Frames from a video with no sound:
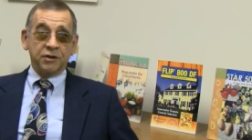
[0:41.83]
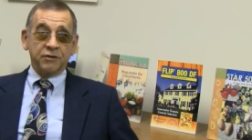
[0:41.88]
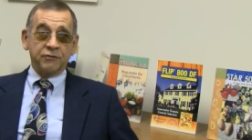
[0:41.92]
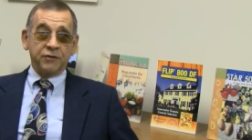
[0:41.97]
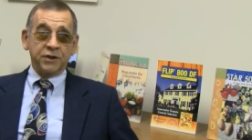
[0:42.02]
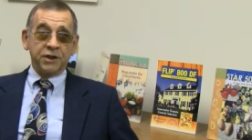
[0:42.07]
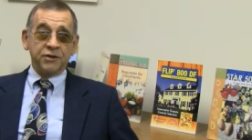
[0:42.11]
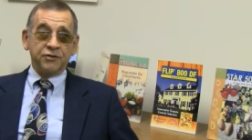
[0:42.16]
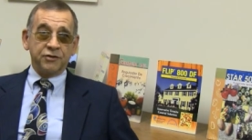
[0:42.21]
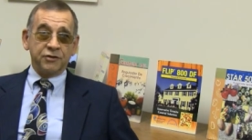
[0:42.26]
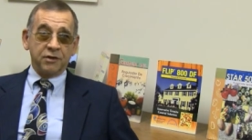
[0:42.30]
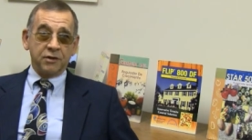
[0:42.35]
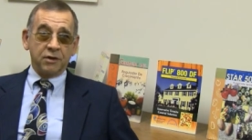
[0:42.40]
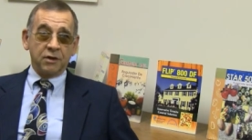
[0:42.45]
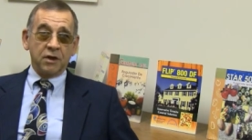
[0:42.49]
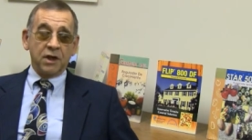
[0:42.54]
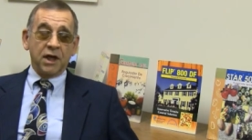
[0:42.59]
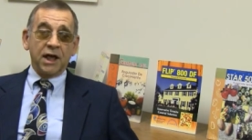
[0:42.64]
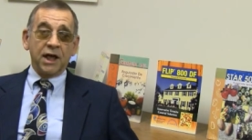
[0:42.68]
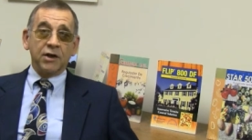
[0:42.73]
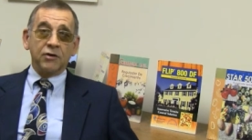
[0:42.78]

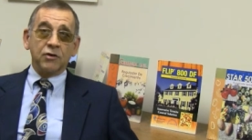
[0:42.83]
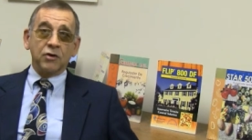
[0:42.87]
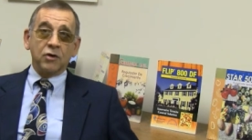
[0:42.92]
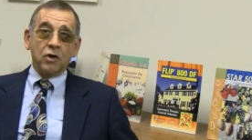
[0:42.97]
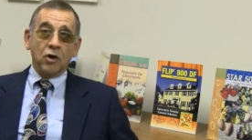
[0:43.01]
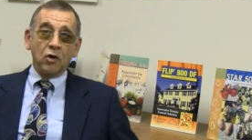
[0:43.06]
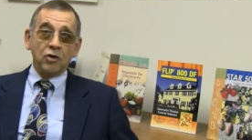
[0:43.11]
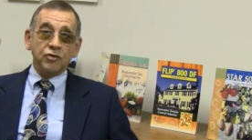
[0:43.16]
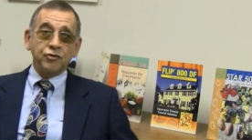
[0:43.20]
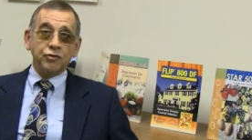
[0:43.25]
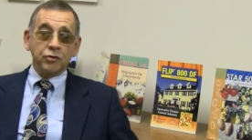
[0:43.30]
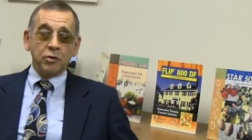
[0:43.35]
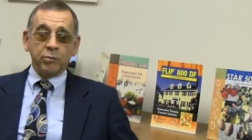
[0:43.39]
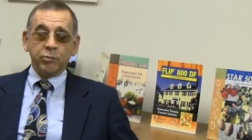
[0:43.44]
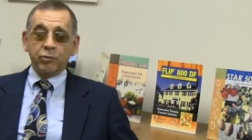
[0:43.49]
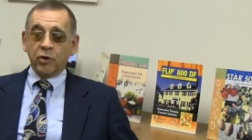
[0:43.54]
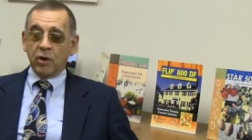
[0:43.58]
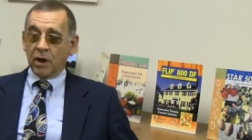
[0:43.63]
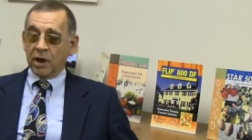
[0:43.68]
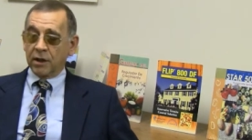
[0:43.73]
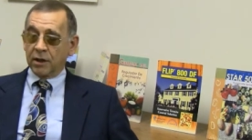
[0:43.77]
conventional agricultural
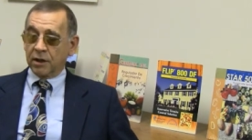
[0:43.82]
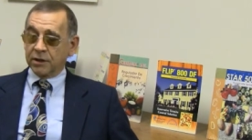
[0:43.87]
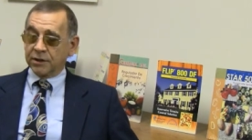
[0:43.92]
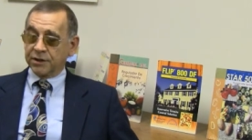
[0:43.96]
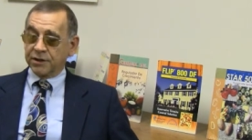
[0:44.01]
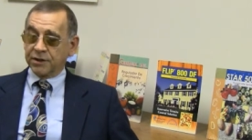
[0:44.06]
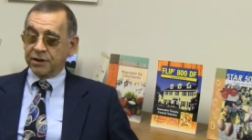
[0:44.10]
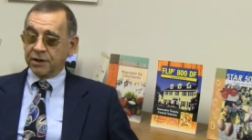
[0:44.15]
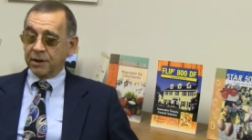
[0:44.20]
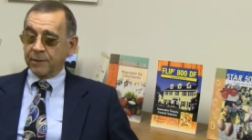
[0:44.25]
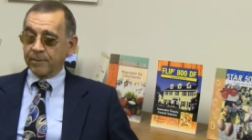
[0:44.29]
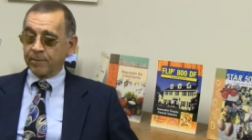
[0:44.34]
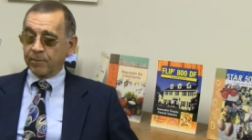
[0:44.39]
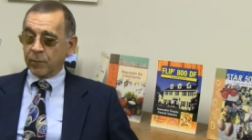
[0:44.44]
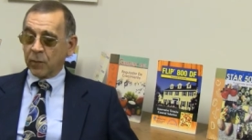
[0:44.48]
products.